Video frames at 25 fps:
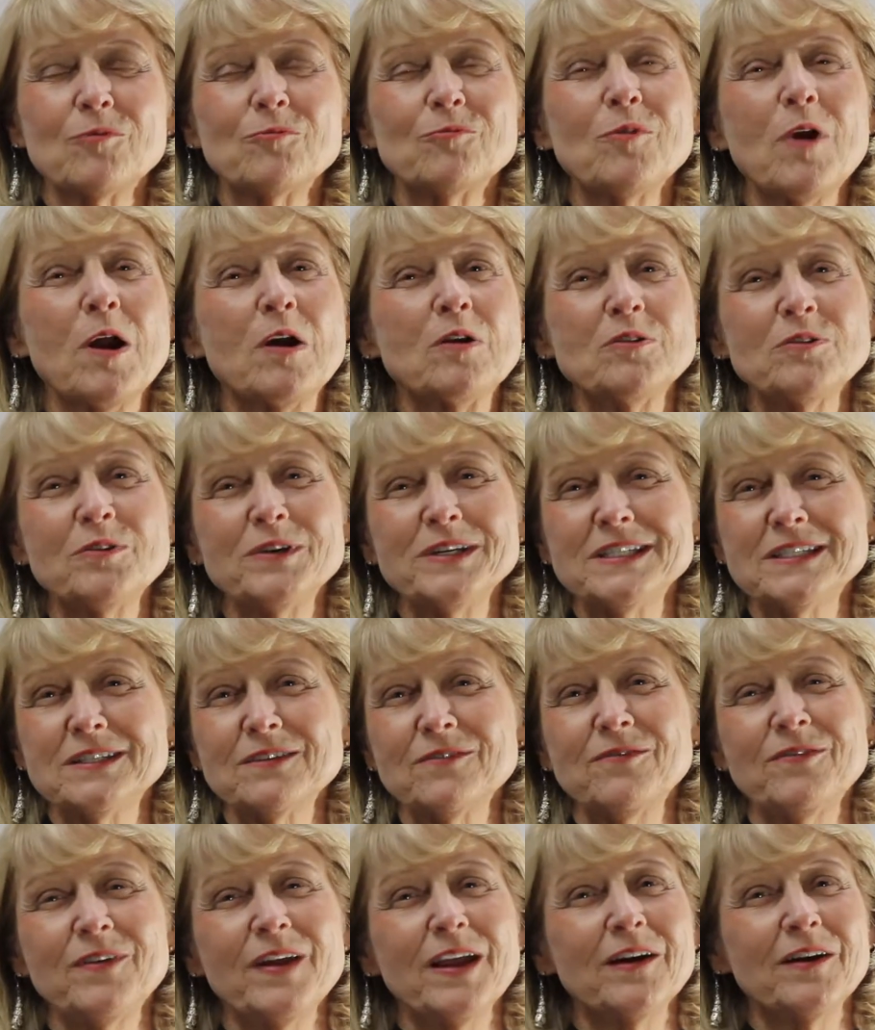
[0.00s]
Rotary is
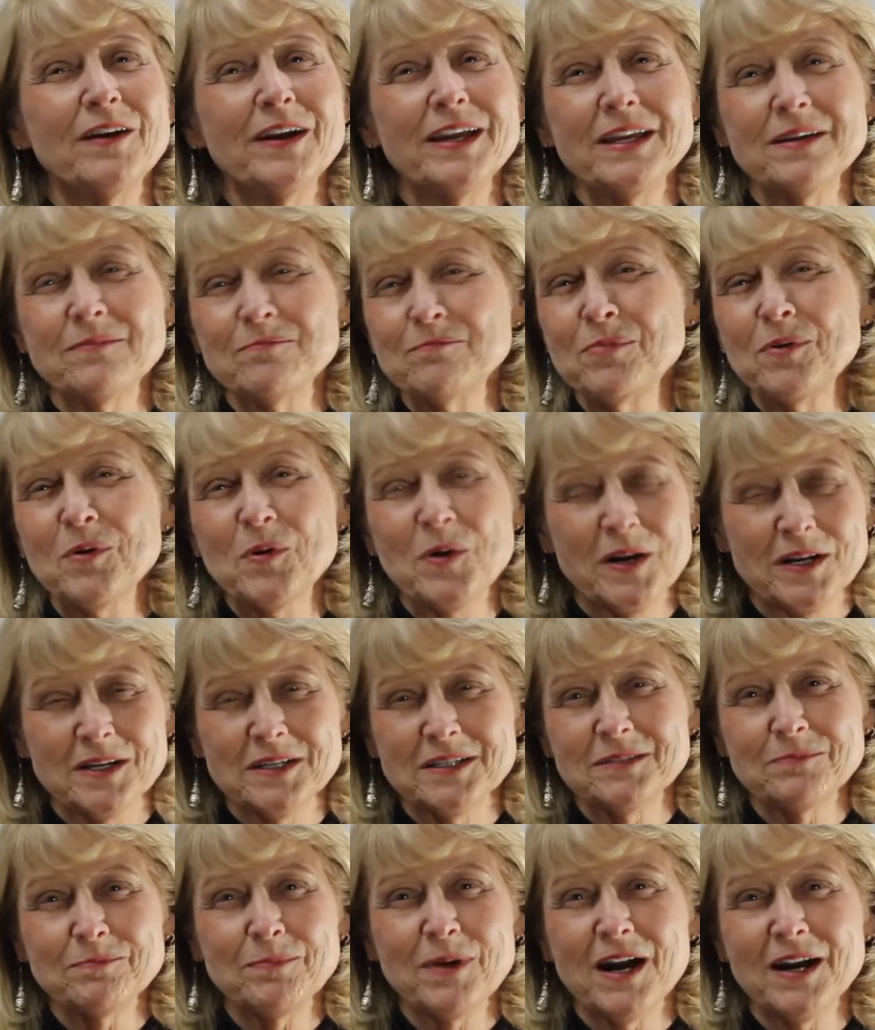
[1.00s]
a very
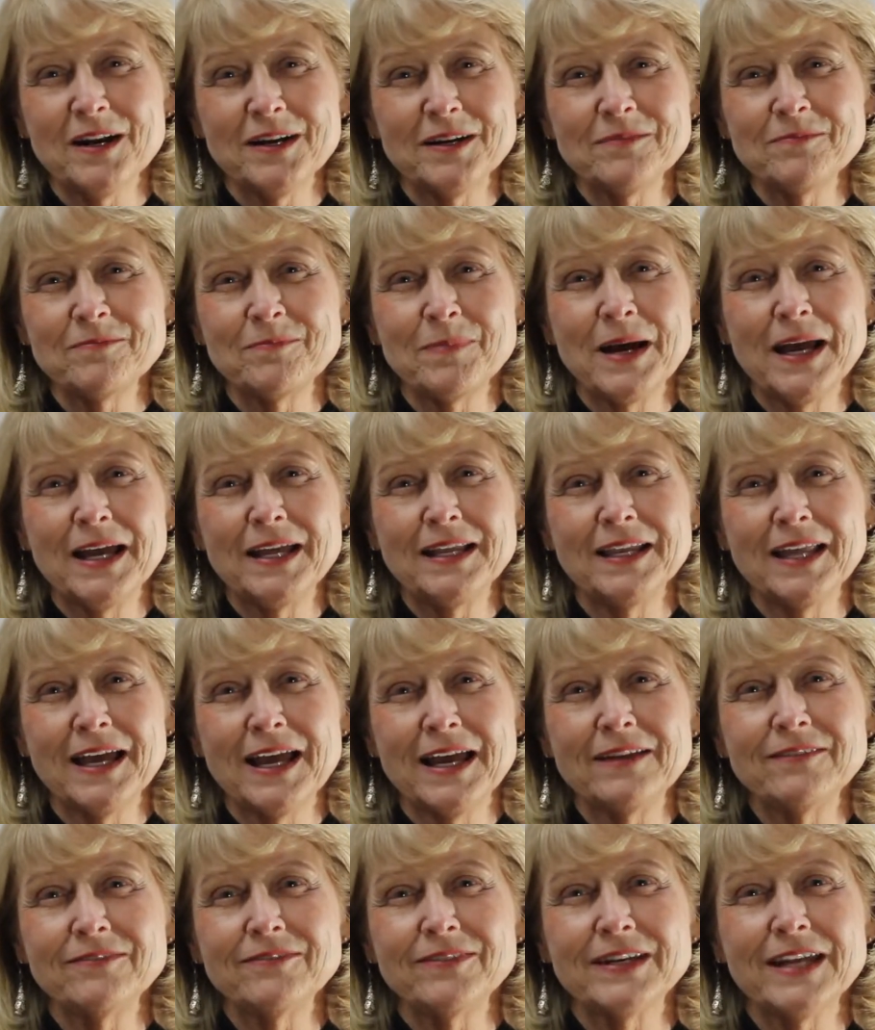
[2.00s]
important part of my
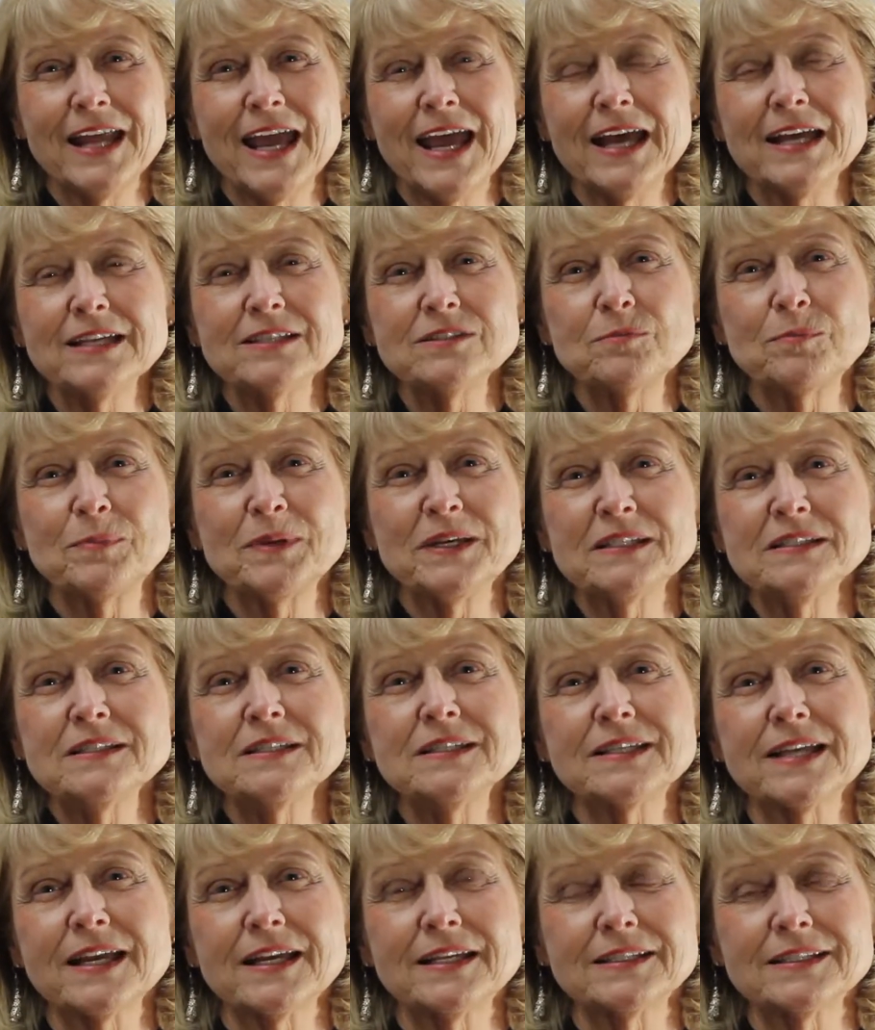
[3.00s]
life and has been
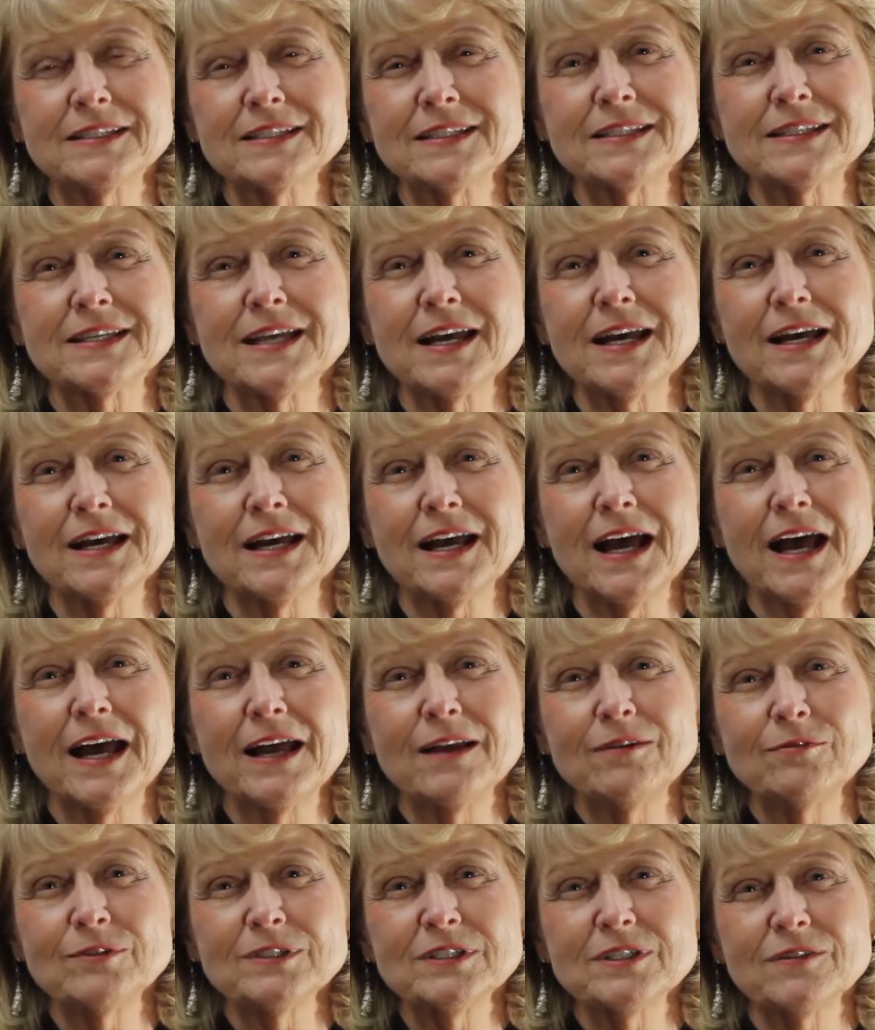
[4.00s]
since
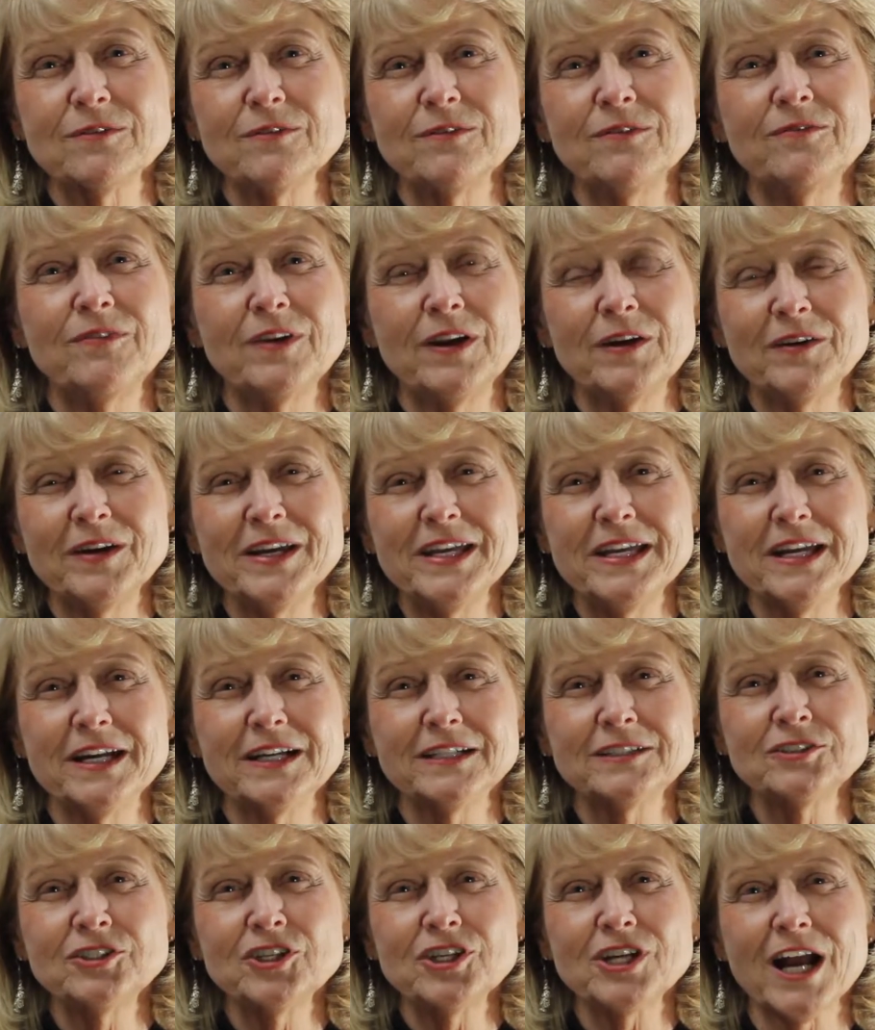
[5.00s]
I was a very
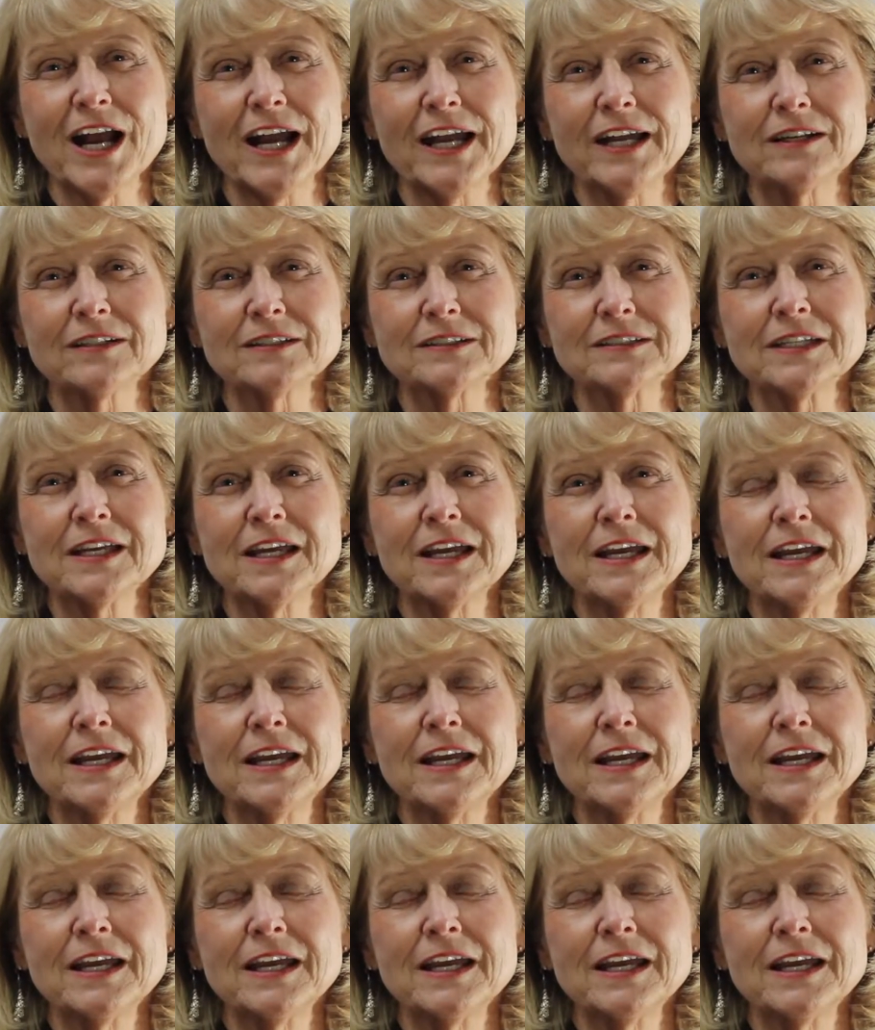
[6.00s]
young child.